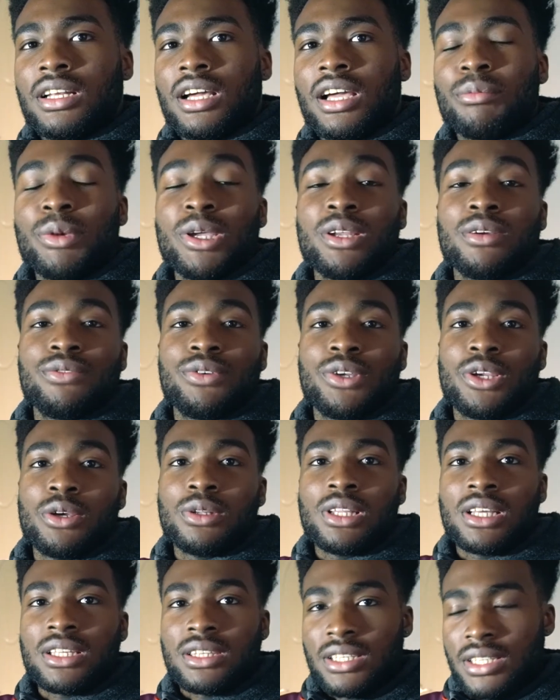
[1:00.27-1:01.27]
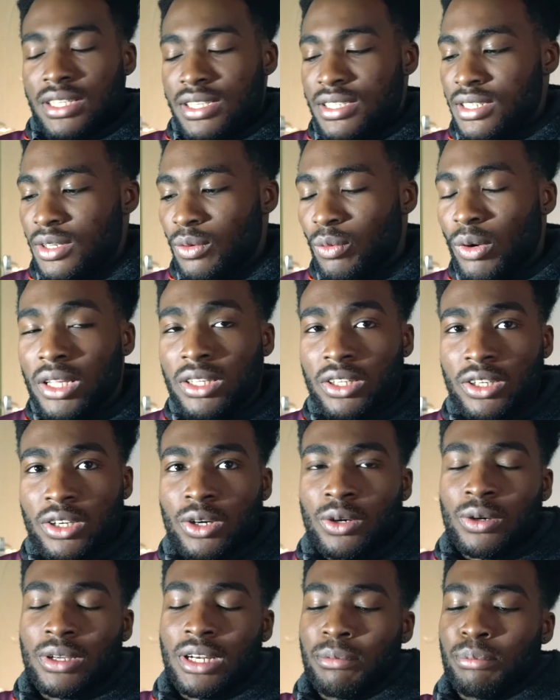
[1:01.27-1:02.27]
I made a video like this a while
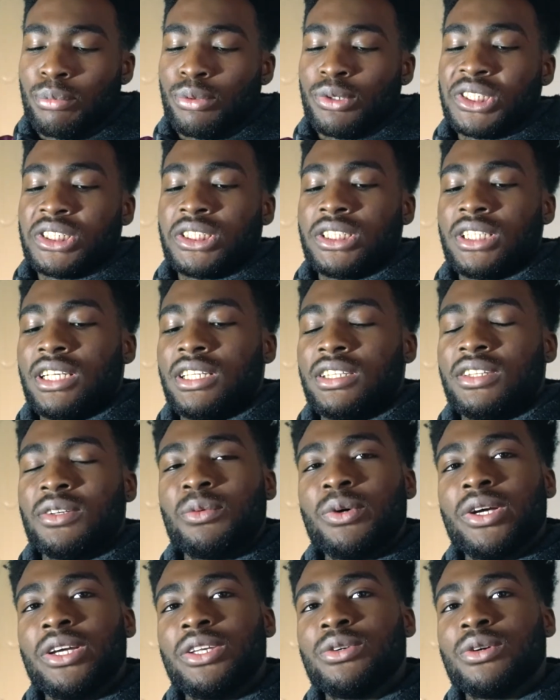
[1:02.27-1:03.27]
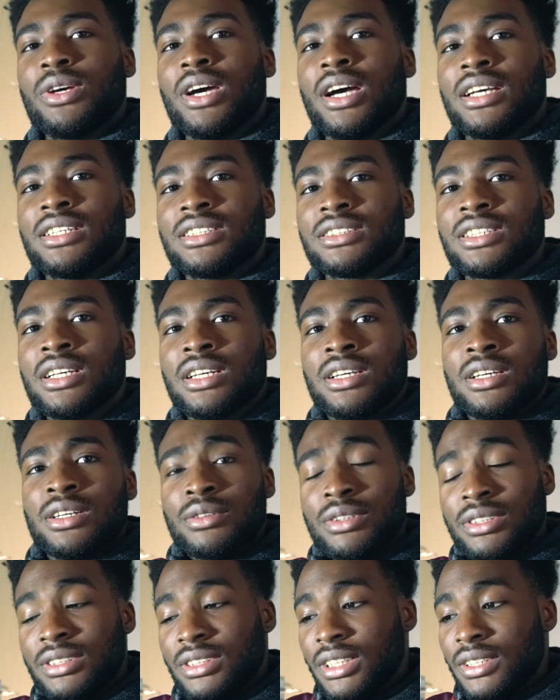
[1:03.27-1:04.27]
ago and I appreciate the way you guys
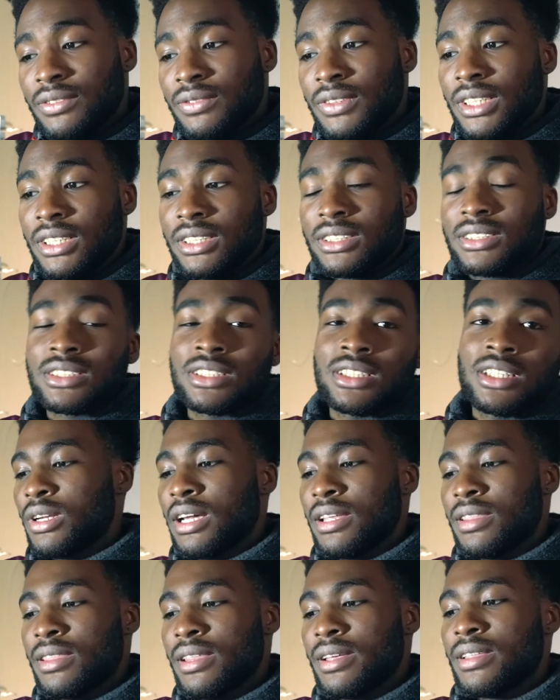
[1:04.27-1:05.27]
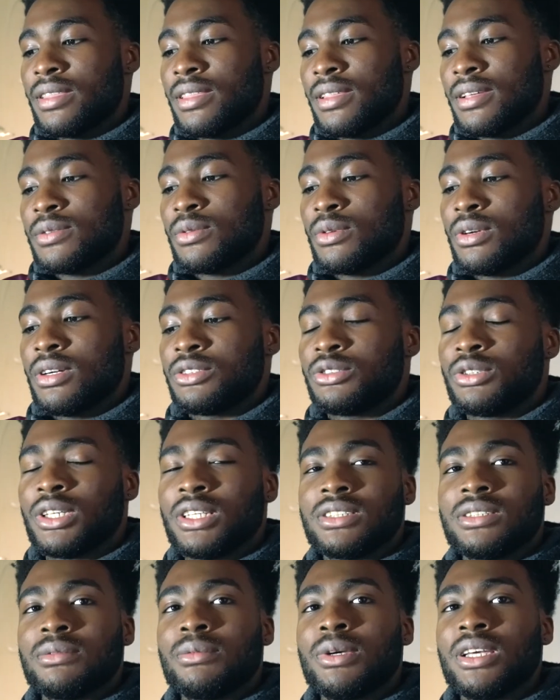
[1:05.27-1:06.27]
received it, and I think this one I'll try
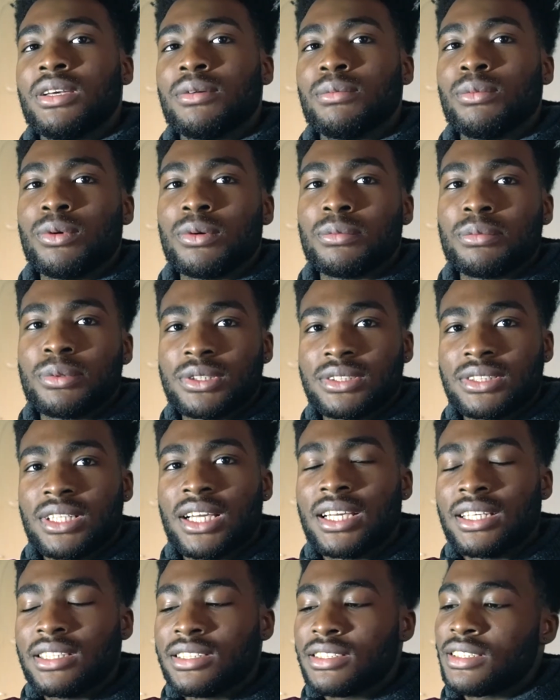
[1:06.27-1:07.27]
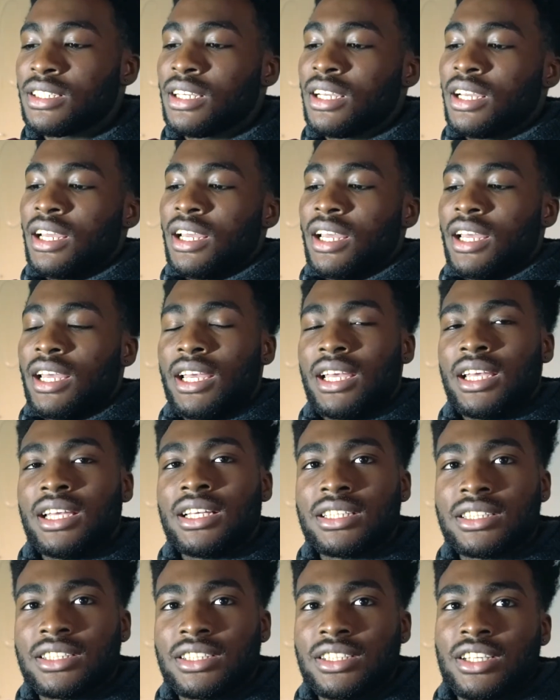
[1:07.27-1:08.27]
to make it more precise
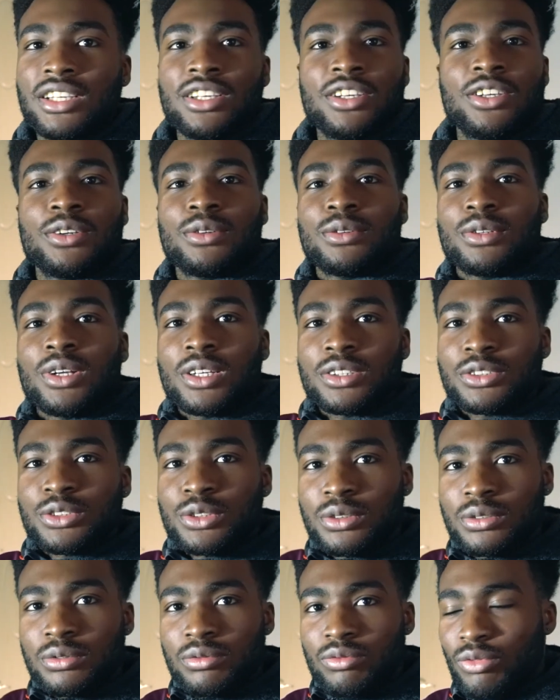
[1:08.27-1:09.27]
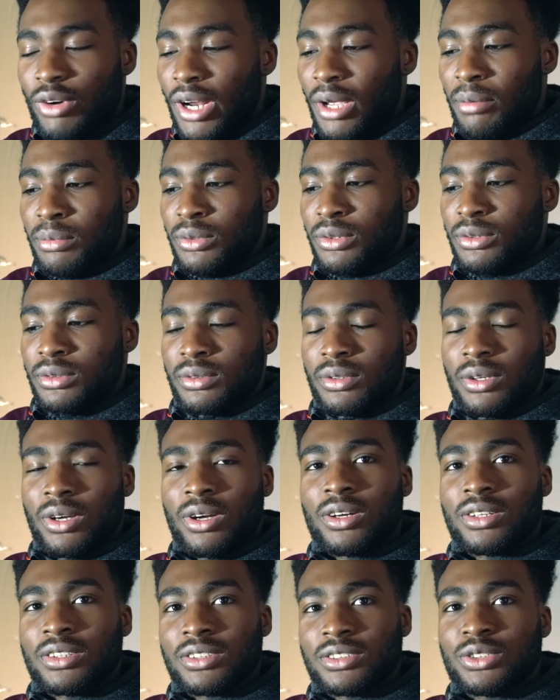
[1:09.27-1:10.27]
and not ramble
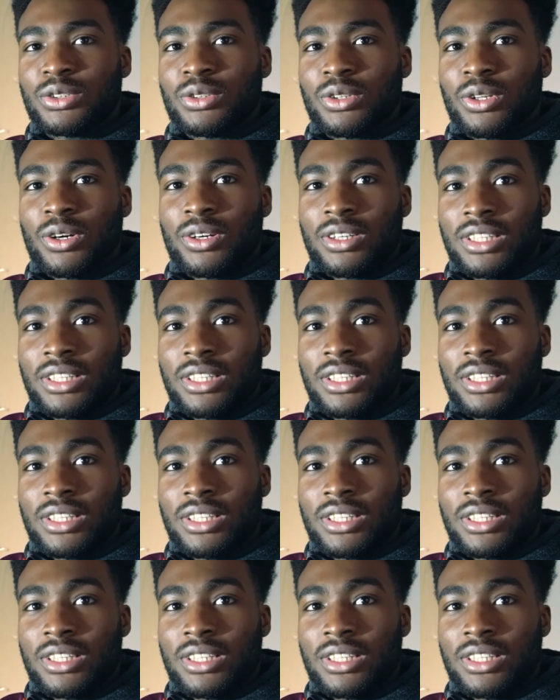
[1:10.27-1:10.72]
on too long,